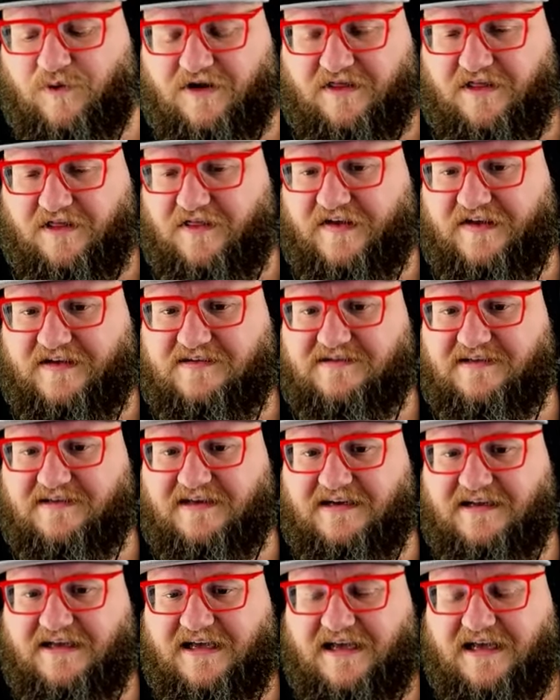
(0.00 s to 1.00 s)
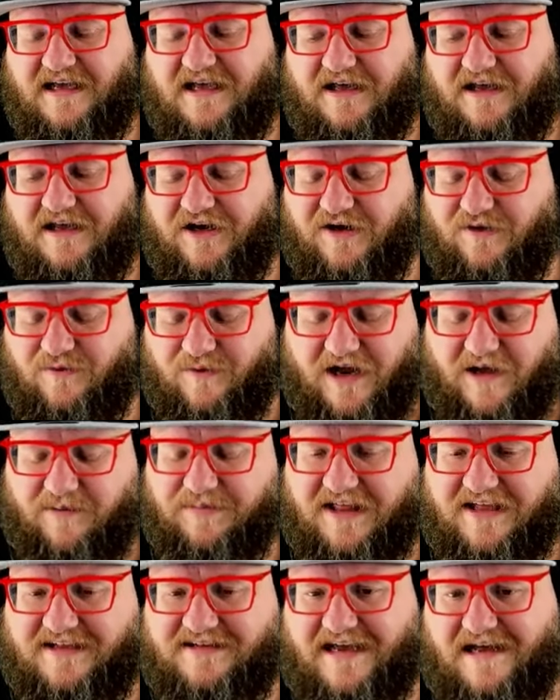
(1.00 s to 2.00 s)
One of the things that, when I
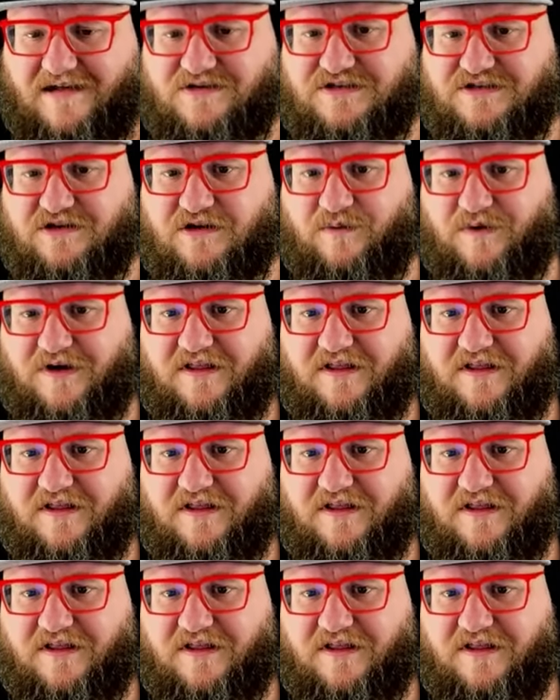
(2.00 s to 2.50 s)
play Townstar,